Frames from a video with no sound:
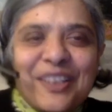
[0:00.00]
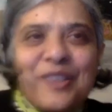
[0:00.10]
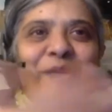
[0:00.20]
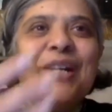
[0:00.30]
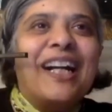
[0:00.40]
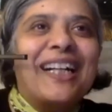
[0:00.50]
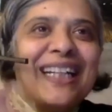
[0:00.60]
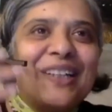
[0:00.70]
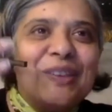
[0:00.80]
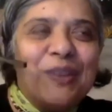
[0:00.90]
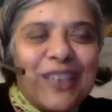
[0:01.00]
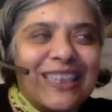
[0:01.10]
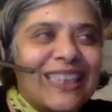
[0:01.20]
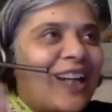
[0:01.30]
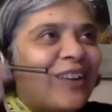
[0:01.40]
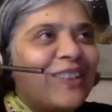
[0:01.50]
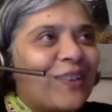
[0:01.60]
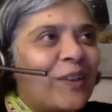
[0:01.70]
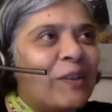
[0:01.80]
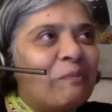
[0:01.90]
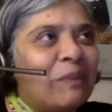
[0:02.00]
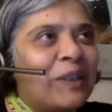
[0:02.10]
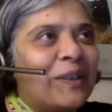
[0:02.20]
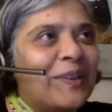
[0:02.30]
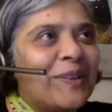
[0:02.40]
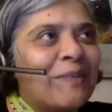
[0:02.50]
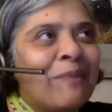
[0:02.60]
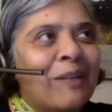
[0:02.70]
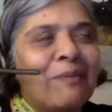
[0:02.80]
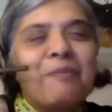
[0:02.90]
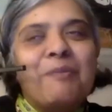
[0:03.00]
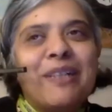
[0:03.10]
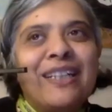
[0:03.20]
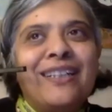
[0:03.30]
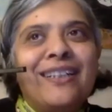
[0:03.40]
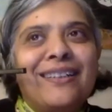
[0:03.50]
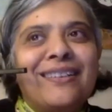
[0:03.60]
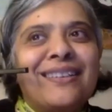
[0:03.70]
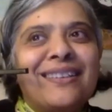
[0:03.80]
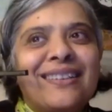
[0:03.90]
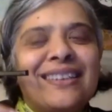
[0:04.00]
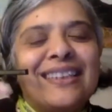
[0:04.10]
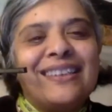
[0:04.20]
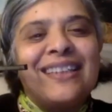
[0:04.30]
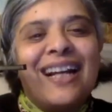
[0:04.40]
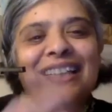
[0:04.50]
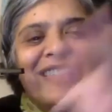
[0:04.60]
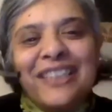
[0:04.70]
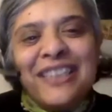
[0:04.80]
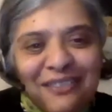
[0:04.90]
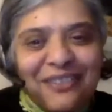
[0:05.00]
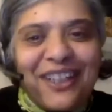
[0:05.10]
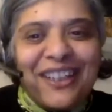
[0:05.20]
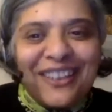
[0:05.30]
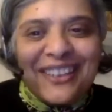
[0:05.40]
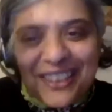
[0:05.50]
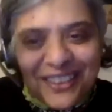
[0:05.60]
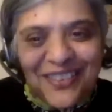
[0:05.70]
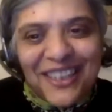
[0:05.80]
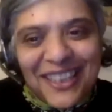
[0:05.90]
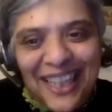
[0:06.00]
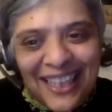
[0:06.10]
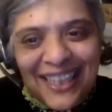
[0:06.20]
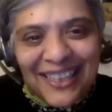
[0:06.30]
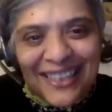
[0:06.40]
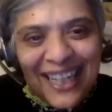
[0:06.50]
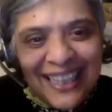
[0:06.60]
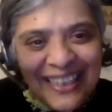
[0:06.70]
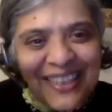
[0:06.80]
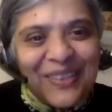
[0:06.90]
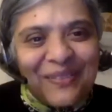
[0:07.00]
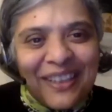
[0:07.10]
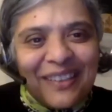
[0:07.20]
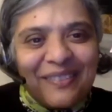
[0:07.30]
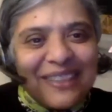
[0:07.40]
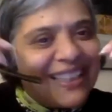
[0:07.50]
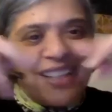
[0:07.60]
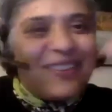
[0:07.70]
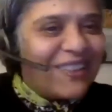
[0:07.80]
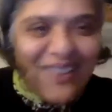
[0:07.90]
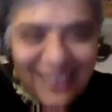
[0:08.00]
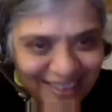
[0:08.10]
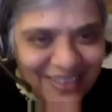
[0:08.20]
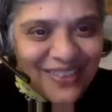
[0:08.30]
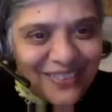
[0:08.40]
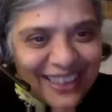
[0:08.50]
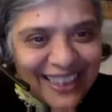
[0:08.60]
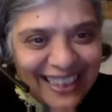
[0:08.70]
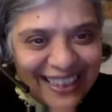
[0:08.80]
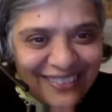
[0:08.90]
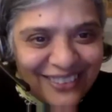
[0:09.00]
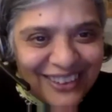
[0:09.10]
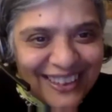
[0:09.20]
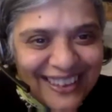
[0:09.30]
the work always carries on, because the moment we identify ourselves at that as that instrument, we know we're not an instrument anymore.